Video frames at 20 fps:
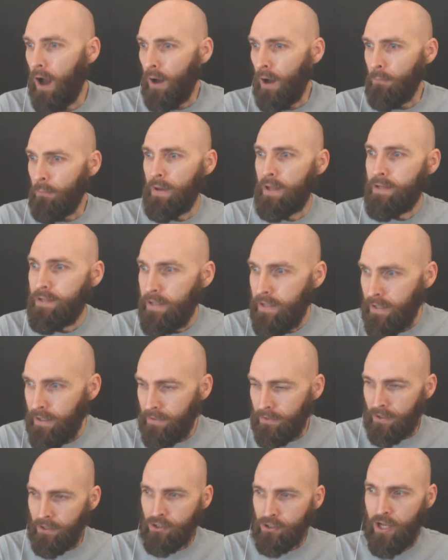Mindy in
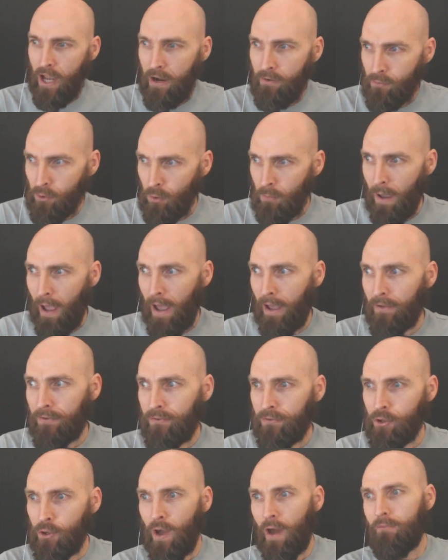the chat room asked,
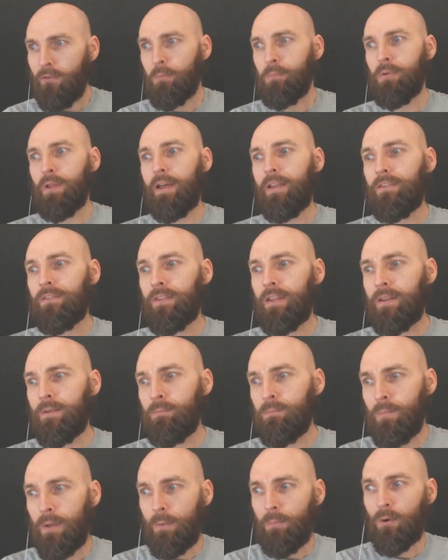do you have a place that
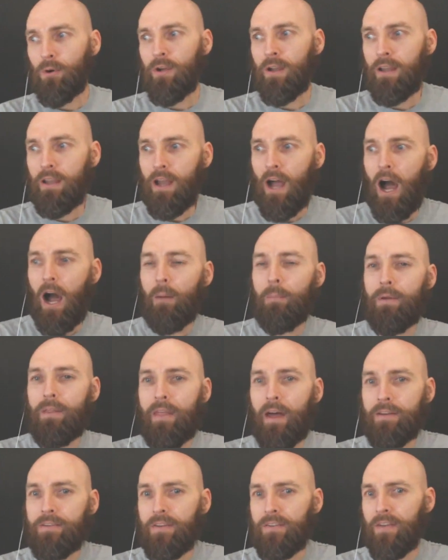people can copy
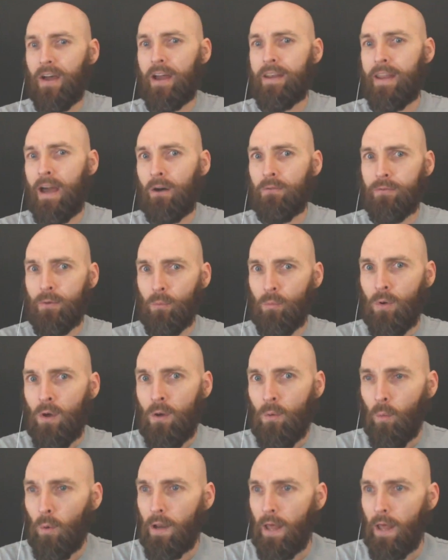that design? Now, from what